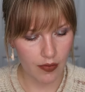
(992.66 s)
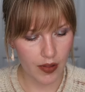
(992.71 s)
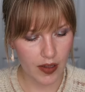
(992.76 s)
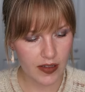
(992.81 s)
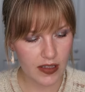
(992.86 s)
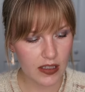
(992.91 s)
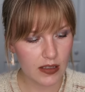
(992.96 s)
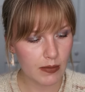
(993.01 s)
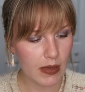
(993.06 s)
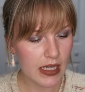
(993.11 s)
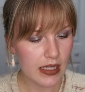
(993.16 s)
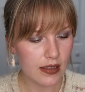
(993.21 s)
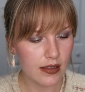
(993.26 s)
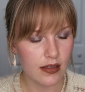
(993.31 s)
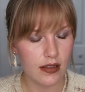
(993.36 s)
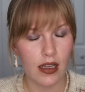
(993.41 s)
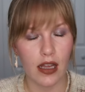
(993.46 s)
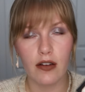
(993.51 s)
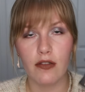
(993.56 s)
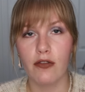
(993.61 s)
This is my
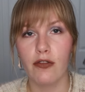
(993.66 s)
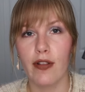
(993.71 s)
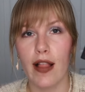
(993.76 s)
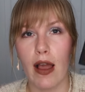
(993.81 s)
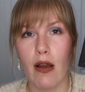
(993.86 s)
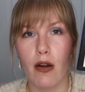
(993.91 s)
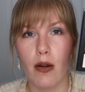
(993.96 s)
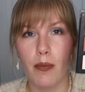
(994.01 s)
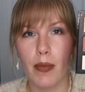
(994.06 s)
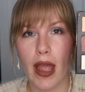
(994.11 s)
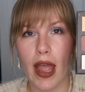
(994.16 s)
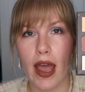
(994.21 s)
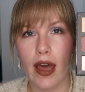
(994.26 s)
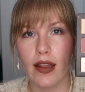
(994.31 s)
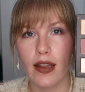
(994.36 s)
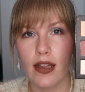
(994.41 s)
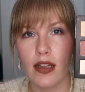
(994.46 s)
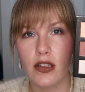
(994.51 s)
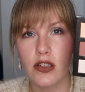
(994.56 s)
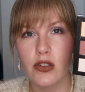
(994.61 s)
sunflower
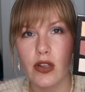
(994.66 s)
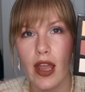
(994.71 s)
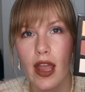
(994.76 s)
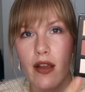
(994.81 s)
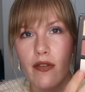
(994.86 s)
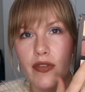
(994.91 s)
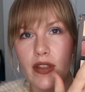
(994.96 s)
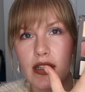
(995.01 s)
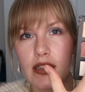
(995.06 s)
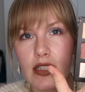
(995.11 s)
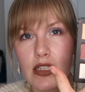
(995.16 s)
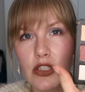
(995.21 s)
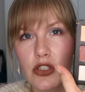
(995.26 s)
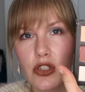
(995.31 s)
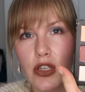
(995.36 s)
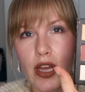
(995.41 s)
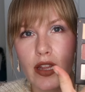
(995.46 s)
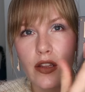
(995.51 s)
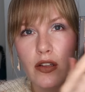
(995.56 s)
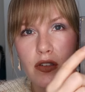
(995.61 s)
palette. So I have like these
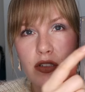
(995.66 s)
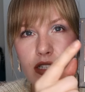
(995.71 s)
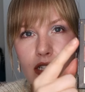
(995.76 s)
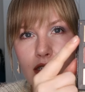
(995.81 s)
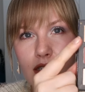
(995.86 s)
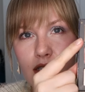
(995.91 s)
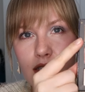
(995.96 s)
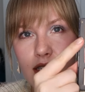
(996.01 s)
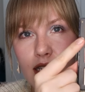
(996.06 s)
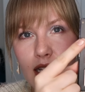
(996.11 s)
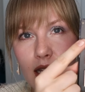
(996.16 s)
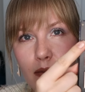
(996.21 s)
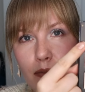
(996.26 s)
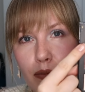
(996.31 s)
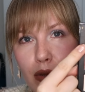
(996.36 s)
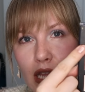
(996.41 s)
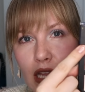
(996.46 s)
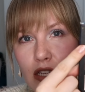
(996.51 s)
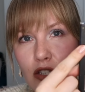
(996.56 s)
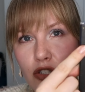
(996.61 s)
yellows. This is like a
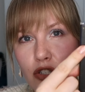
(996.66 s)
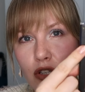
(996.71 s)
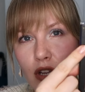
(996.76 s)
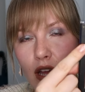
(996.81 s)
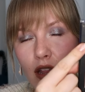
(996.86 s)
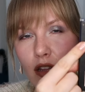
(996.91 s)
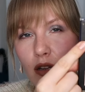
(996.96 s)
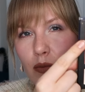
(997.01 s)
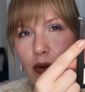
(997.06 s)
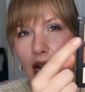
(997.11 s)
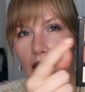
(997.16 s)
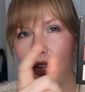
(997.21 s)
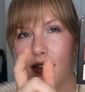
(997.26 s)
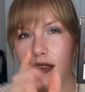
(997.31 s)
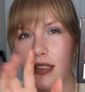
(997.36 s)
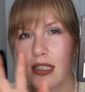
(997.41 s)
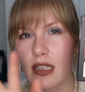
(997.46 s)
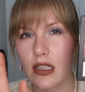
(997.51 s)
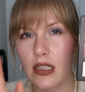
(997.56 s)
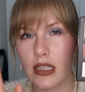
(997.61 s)
beige color, but it
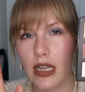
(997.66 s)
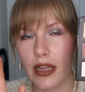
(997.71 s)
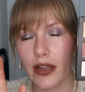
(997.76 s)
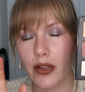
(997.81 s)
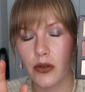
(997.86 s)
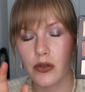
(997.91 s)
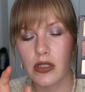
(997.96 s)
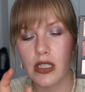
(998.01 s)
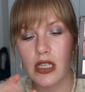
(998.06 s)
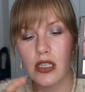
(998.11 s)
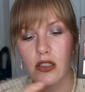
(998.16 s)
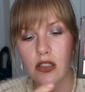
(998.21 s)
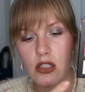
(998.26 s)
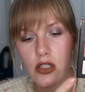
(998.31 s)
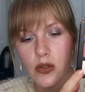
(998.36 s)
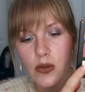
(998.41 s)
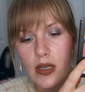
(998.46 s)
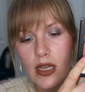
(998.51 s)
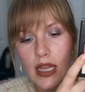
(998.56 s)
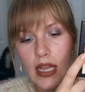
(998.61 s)
has like a yellow tint
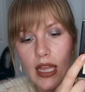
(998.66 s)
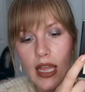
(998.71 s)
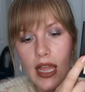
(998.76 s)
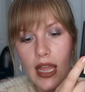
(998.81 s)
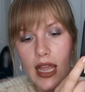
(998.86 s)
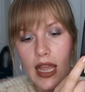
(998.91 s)
to it.